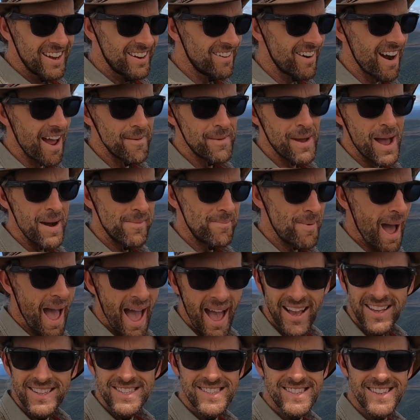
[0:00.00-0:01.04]
grab our
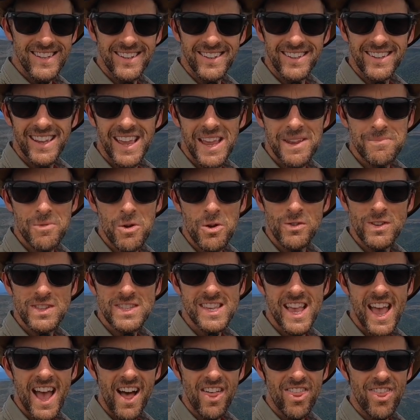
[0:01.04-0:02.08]
packs and keep moving
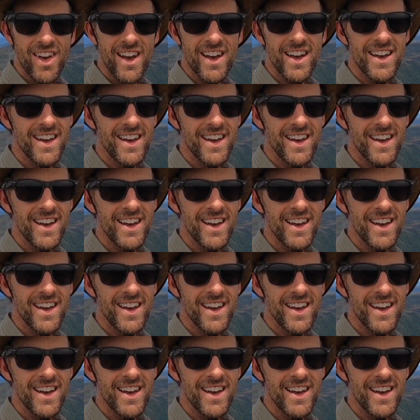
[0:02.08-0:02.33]
south.